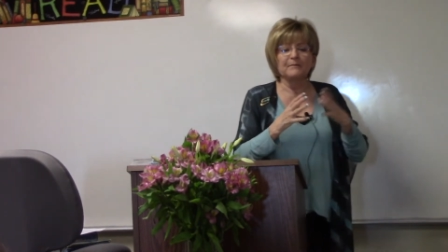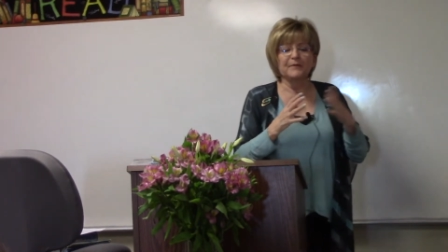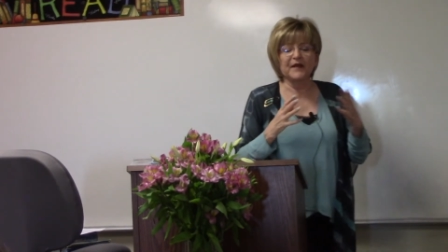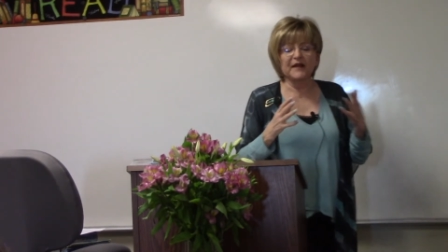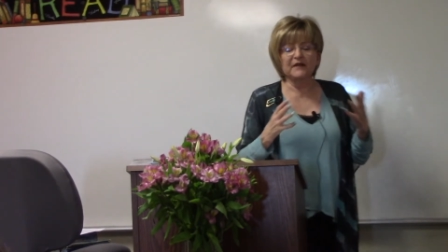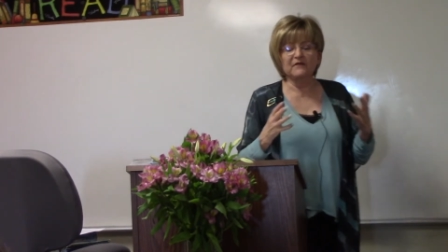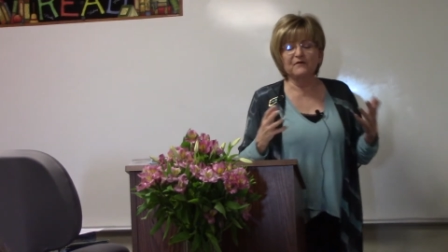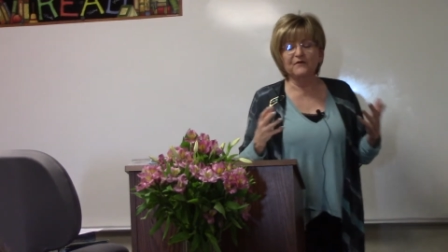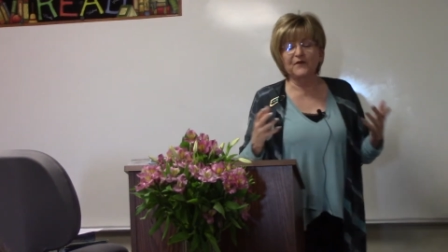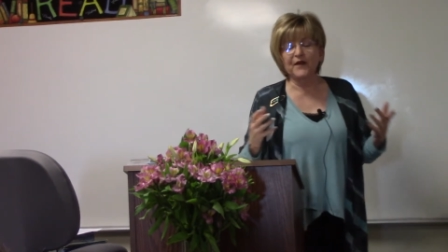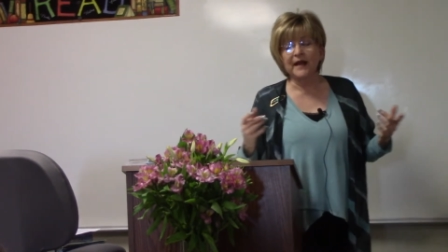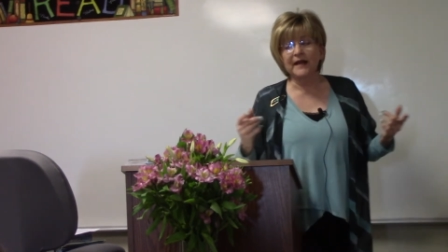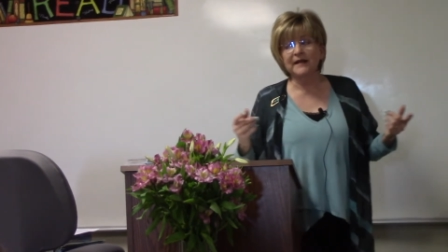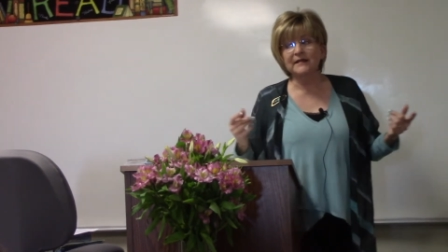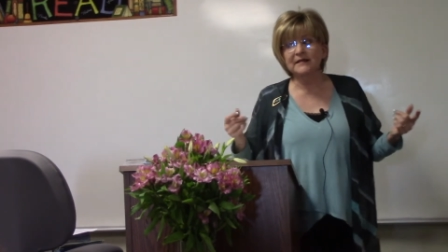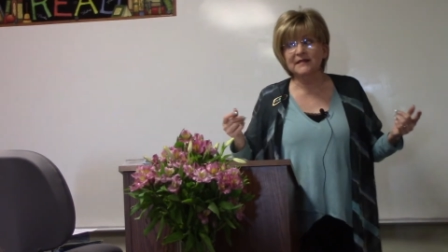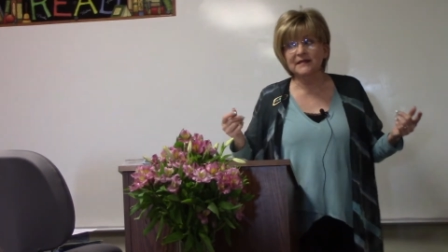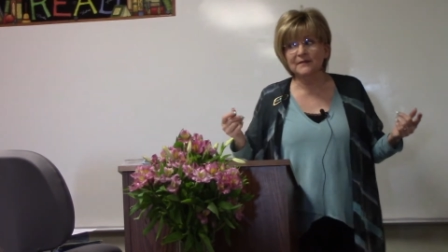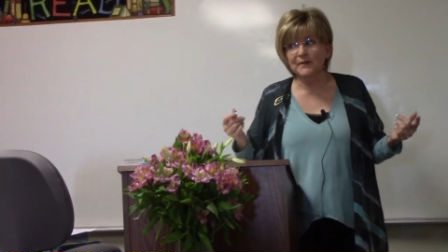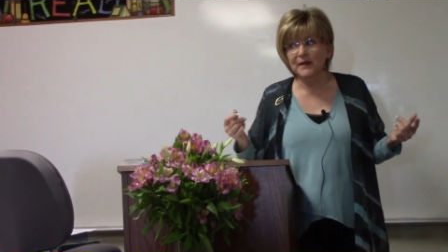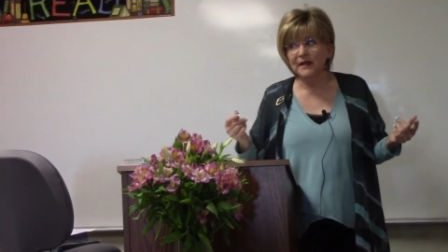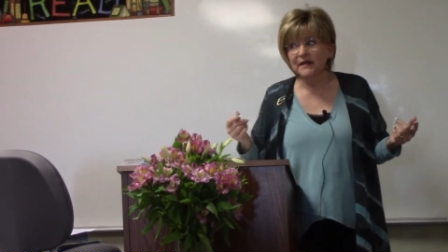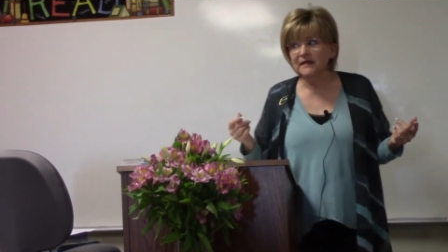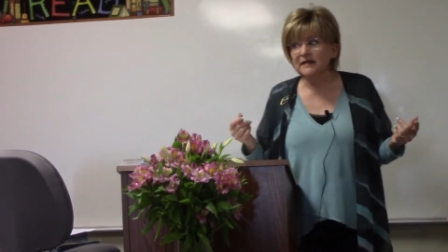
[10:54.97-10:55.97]

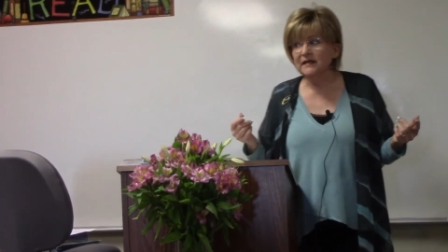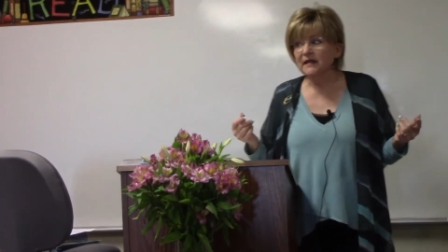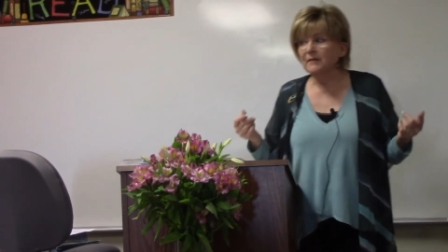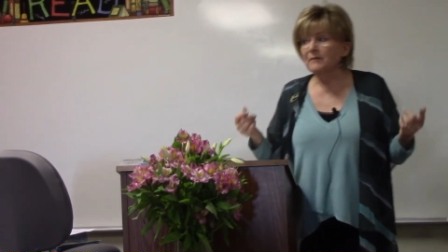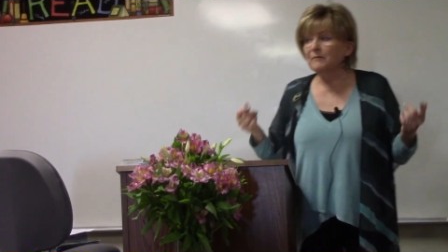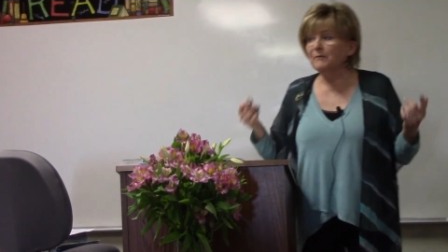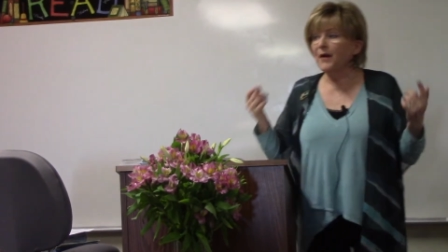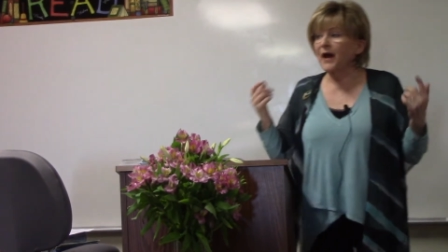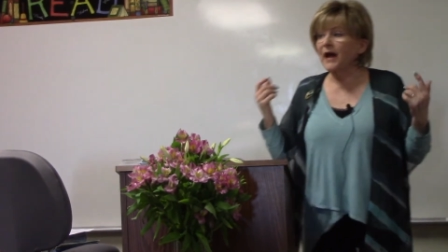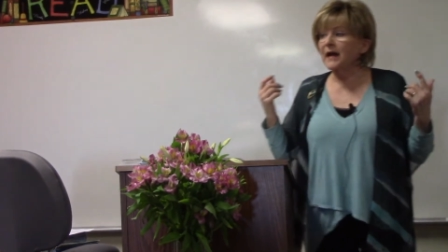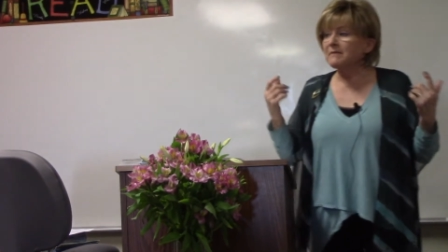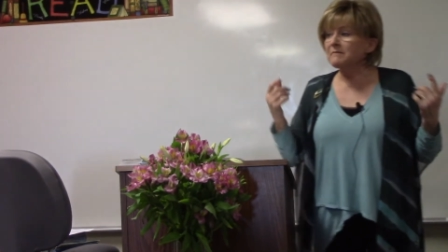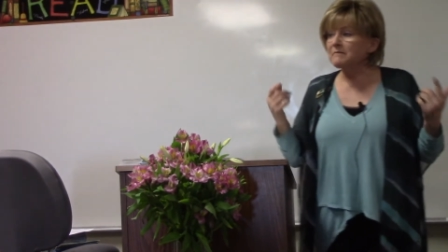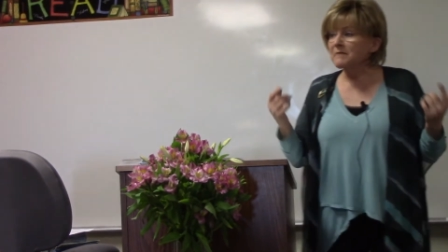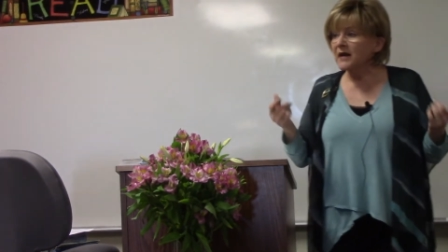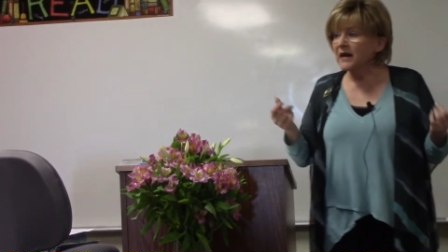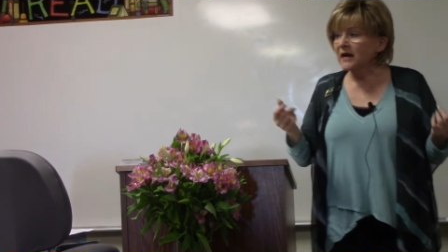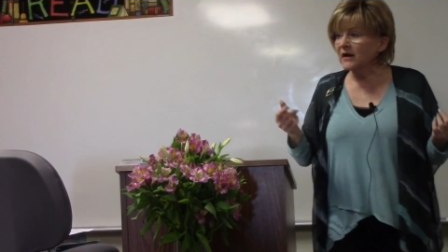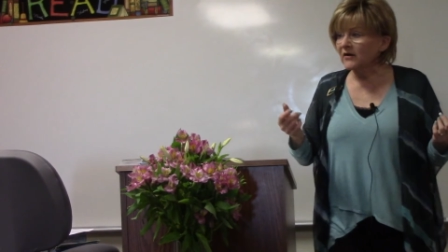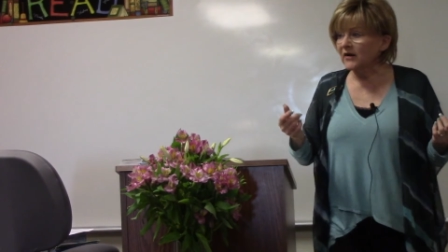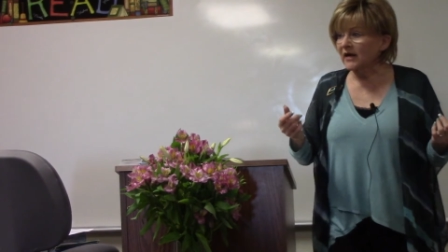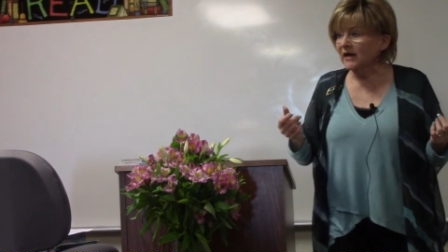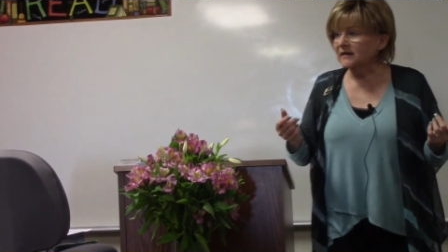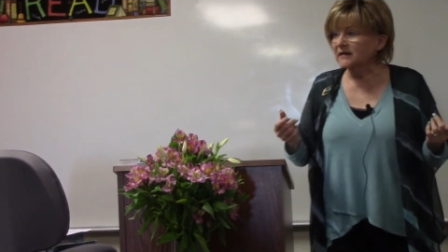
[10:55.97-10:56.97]
advancement by
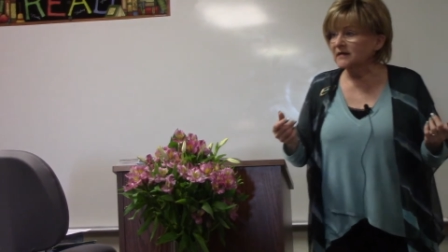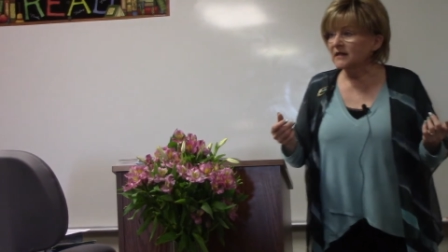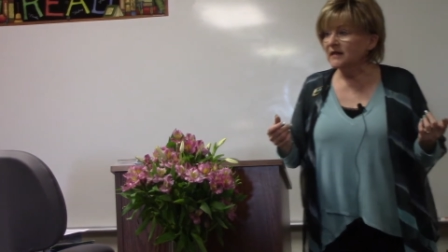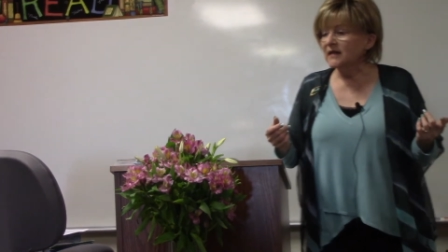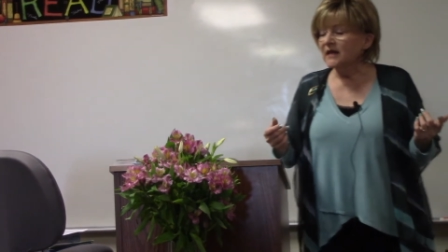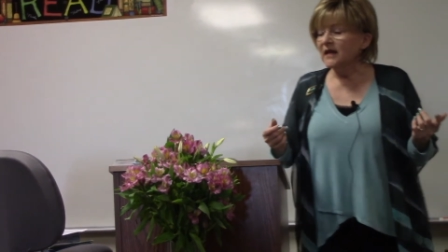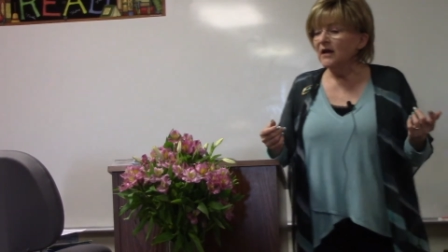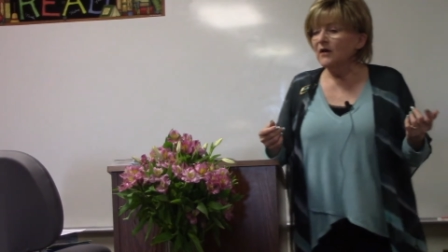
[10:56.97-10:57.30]
merit,